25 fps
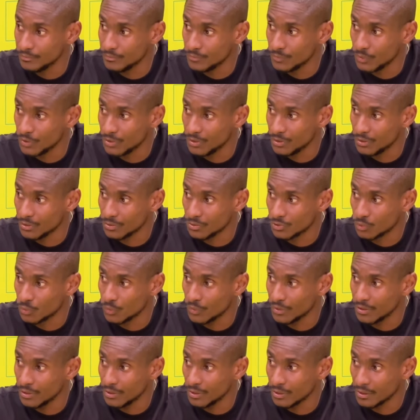we needed to
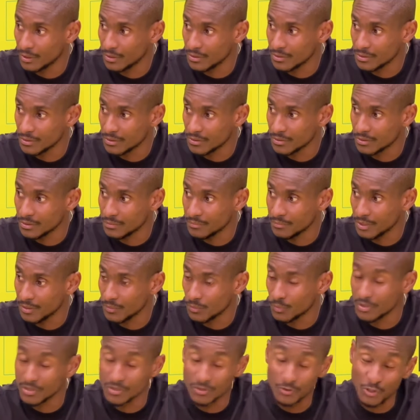win against a team
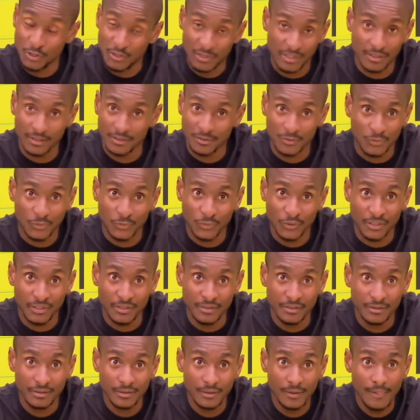that was not here to
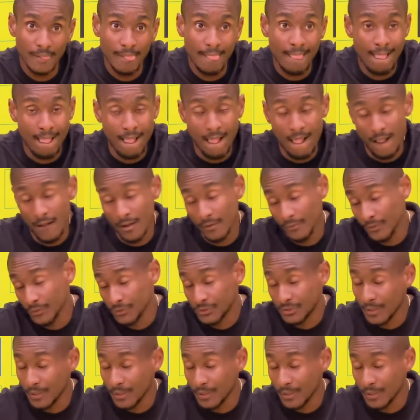win, and those